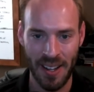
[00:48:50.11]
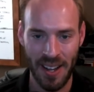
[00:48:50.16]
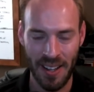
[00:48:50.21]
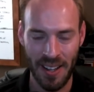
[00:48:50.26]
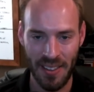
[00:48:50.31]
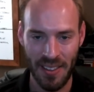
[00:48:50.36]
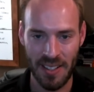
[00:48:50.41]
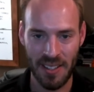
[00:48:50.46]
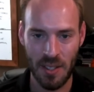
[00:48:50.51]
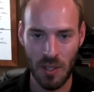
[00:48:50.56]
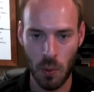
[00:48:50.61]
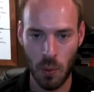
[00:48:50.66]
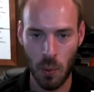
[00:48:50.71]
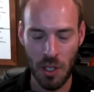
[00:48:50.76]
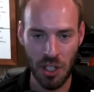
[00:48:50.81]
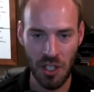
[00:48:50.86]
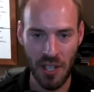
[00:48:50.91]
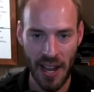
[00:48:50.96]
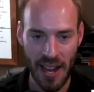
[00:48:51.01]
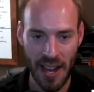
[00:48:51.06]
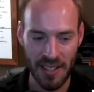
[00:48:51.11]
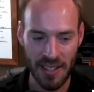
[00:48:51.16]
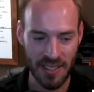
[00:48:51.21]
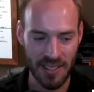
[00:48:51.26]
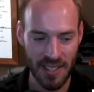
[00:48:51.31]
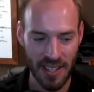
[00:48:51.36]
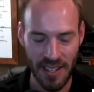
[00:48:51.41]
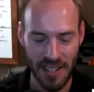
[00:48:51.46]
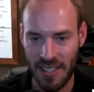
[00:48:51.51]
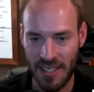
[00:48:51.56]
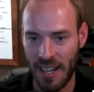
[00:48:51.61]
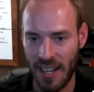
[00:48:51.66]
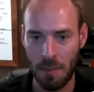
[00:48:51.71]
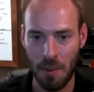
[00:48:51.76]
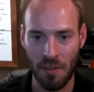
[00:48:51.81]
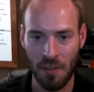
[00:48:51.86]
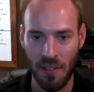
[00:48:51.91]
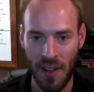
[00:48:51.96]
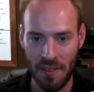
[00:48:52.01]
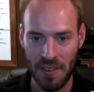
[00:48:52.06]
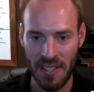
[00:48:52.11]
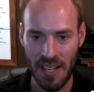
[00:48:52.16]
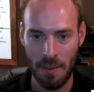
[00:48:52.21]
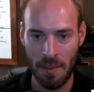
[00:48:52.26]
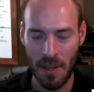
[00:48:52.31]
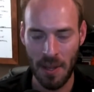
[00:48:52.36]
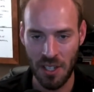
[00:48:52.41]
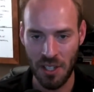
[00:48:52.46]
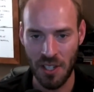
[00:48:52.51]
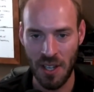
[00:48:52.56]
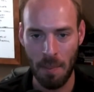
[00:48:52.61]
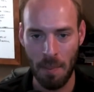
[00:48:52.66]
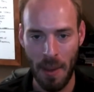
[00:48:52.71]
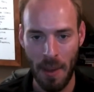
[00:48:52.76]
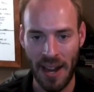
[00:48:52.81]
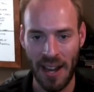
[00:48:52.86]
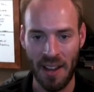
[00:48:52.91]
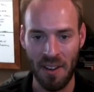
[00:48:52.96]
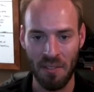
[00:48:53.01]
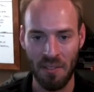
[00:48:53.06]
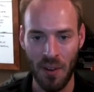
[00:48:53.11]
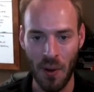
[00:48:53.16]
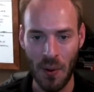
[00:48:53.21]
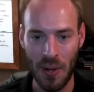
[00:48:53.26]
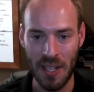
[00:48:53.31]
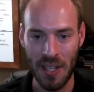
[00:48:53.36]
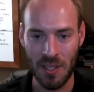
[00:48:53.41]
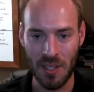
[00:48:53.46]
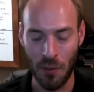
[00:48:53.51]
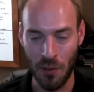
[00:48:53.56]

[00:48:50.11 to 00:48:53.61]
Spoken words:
And that switch task, they say, can take up to 5 to 10 minutes to get back on focus.